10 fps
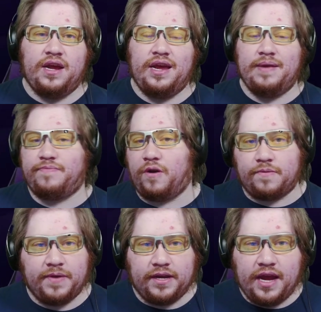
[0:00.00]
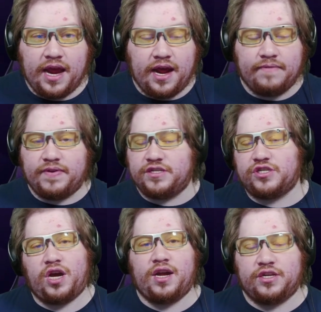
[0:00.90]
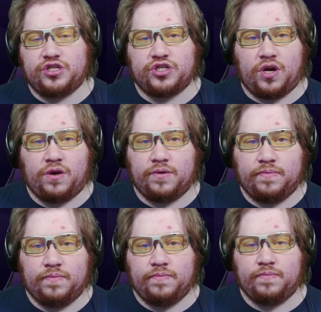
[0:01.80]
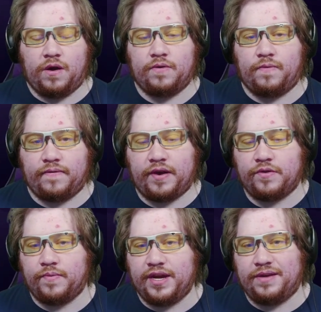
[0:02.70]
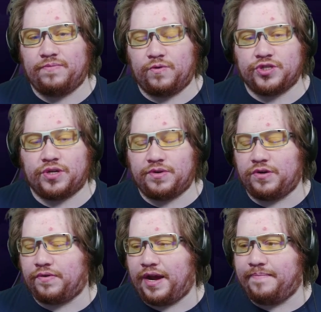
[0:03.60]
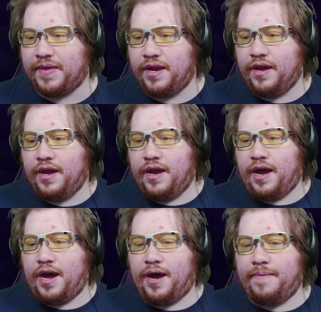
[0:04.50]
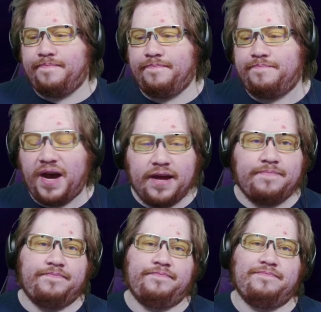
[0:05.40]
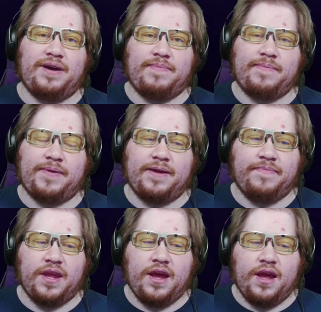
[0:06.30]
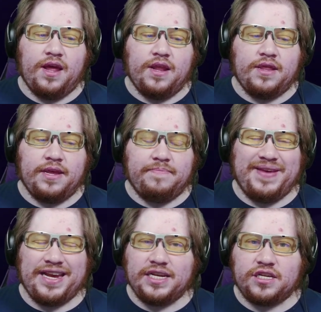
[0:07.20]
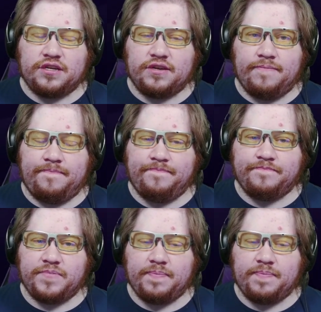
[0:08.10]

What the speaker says: it broke me. And I've uninstalled Modern Warfare 3 and Warzone and all that. But. The